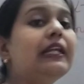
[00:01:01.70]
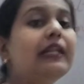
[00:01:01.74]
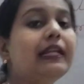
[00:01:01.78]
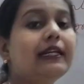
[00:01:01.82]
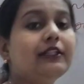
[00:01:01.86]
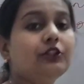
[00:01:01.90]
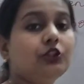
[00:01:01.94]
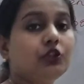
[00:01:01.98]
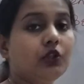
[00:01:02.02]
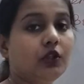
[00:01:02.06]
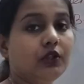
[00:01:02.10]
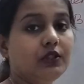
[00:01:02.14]

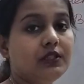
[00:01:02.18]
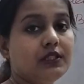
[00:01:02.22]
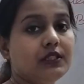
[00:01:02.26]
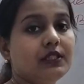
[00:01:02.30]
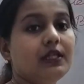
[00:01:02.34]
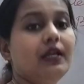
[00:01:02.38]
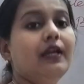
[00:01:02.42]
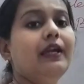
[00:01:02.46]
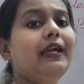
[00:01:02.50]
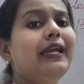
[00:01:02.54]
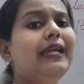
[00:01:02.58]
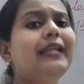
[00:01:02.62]
electrons
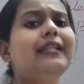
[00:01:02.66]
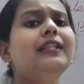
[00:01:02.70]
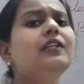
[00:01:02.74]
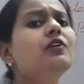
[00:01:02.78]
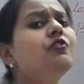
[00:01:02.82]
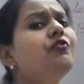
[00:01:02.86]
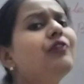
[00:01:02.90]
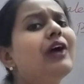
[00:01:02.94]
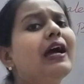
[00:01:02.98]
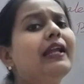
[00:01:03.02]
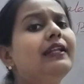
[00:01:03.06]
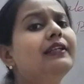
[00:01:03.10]
in the
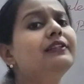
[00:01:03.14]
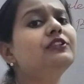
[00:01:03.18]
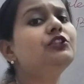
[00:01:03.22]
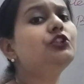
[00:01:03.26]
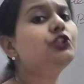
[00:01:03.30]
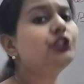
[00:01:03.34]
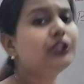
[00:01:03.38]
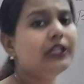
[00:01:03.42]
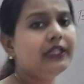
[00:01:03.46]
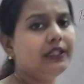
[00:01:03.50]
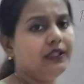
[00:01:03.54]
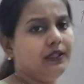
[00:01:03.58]
valence
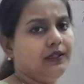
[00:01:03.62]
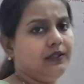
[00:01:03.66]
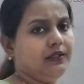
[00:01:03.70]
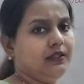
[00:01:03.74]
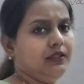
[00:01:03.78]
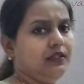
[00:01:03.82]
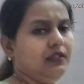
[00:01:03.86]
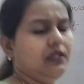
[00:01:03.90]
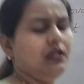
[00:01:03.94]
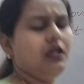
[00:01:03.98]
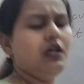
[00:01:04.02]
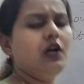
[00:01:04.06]
shell.
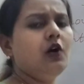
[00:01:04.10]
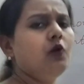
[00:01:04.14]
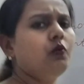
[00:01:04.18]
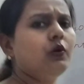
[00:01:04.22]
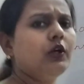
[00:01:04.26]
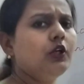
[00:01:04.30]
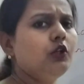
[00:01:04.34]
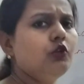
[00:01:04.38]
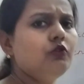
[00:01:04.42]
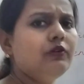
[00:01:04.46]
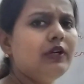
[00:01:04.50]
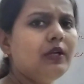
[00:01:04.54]

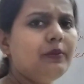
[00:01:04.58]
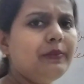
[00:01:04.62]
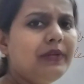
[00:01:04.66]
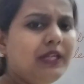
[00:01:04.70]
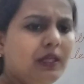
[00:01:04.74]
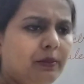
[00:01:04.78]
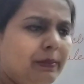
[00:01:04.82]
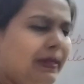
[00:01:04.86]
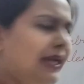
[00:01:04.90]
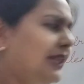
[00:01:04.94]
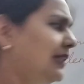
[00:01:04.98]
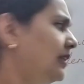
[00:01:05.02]
What do I
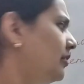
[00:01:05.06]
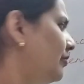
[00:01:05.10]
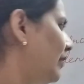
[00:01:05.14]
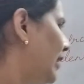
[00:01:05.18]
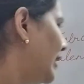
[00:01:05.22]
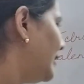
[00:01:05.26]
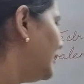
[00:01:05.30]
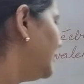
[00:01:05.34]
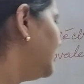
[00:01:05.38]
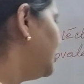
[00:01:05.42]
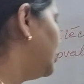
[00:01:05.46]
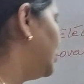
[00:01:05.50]
mean by the
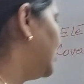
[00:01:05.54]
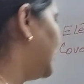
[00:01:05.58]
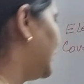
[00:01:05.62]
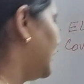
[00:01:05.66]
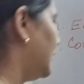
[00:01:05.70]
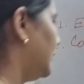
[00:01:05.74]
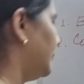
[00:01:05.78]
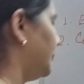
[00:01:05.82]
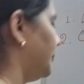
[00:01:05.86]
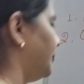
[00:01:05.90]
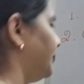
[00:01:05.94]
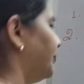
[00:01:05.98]
valence shell?
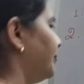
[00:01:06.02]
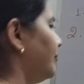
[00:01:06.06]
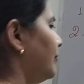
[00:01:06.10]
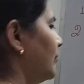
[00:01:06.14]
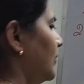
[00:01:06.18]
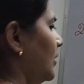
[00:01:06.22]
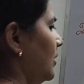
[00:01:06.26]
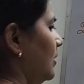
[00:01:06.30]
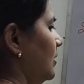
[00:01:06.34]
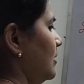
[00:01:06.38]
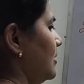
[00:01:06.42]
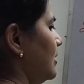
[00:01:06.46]

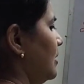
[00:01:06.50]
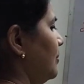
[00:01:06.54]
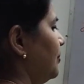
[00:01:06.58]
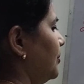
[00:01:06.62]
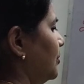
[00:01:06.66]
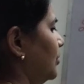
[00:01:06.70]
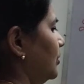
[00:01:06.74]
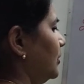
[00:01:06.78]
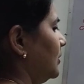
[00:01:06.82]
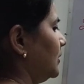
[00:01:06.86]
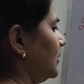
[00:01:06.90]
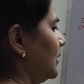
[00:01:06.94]

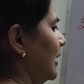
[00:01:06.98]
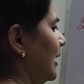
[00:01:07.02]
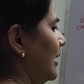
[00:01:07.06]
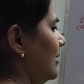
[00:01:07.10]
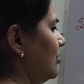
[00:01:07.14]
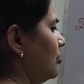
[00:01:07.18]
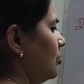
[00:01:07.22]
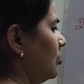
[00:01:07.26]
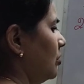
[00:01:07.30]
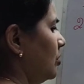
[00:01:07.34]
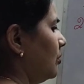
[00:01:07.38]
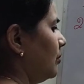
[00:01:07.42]
Suppose I
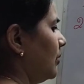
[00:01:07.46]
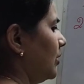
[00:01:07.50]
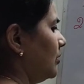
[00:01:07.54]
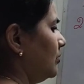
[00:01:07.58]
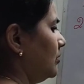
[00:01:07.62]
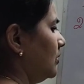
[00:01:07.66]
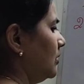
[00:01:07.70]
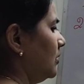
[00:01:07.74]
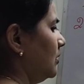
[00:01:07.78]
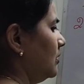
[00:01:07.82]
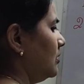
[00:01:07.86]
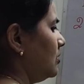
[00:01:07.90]
talk
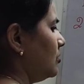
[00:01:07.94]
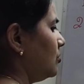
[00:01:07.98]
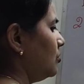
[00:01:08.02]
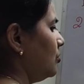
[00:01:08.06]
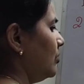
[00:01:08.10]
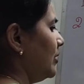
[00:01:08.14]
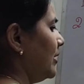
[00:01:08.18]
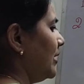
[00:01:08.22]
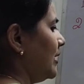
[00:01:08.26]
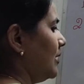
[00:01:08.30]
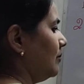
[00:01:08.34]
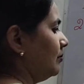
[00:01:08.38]
about
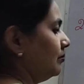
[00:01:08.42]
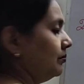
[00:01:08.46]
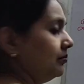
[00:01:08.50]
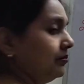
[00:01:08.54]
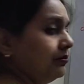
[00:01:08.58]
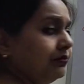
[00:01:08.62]
sodium.